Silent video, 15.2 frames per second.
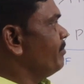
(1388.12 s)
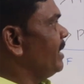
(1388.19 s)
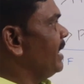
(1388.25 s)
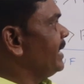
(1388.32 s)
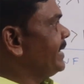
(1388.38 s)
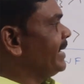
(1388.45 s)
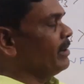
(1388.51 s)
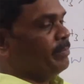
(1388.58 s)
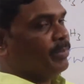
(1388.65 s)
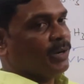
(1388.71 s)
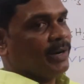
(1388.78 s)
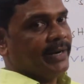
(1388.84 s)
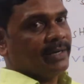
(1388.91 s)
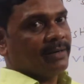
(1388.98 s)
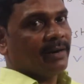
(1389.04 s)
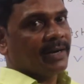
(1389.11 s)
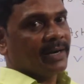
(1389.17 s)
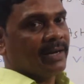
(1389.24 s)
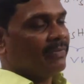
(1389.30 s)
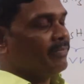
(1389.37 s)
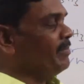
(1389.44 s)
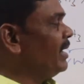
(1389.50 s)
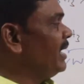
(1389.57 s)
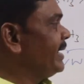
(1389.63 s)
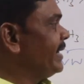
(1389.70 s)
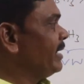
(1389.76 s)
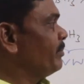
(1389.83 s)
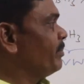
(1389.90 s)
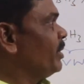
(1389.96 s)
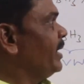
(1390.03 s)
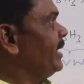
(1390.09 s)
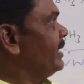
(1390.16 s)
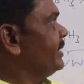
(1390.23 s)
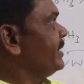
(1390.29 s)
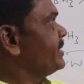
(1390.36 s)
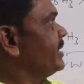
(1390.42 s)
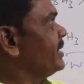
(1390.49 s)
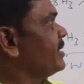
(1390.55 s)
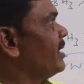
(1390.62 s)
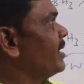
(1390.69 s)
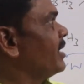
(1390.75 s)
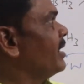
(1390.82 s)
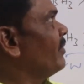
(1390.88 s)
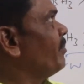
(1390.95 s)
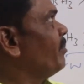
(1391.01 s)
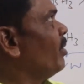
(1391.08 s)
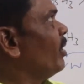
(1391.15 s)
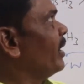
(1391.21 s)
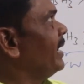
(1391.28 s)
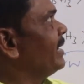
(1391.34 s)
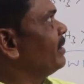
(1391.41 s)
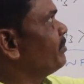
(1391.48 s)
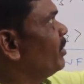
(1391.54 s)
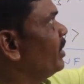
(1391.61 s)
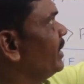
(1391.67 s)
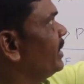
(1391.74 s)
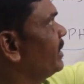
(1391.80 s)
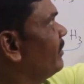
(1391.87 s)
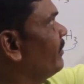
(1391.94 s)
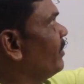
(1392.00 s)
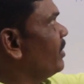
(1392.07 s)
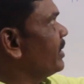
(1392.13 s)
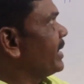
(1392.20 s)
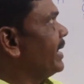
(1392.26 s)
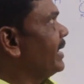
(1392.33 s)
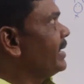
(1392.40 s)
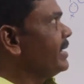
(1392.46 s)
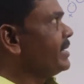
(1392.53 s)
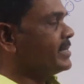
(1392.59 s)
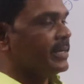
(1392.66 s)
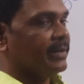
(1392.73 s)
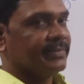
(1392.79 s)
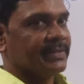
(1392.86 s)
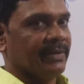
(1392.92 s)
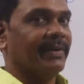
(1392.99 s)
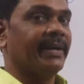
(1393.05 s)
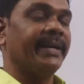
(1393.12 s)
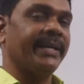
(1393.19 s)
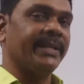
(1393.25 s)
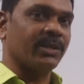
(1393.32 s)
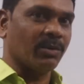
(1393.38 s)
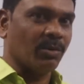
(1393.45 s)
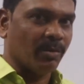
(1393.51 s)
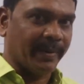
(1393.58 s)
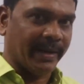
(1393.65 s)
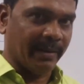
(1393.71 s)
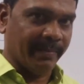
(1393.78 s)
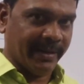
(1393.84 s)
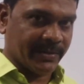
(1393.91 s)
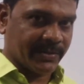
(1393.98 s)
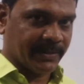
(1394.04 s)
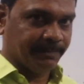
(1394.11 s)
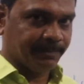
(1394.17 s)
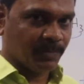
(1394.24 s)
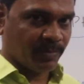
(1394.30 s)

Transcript: Melting point, order of melting point. This is order of boiling point of what? Hydrates of 17th group elements.